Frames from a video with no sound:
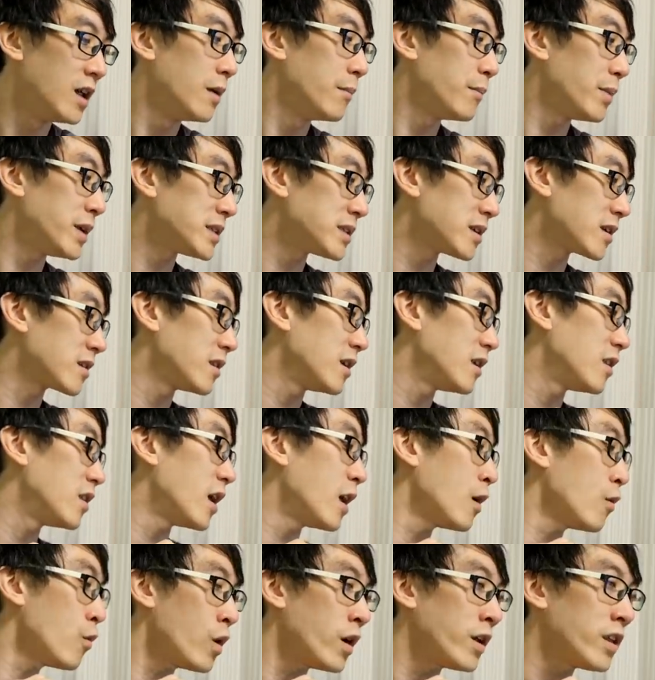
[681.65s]
basically
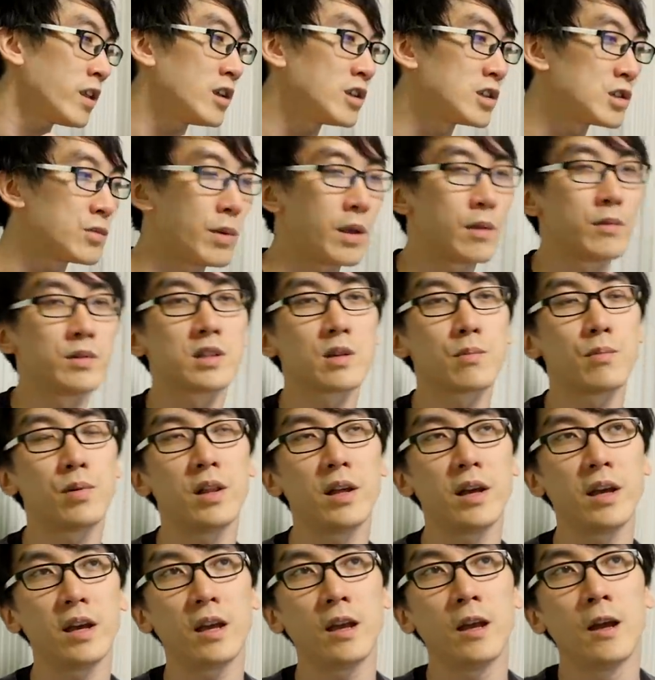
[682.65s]
they want you to be able to
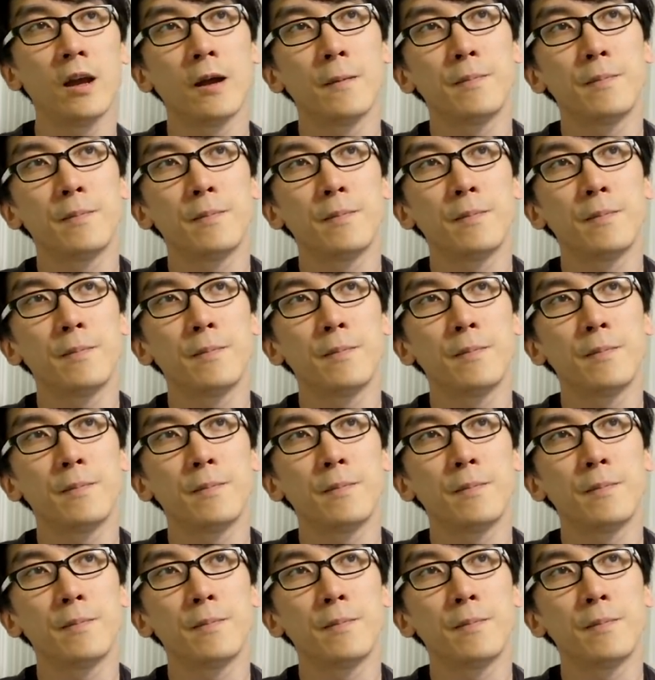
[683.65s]
play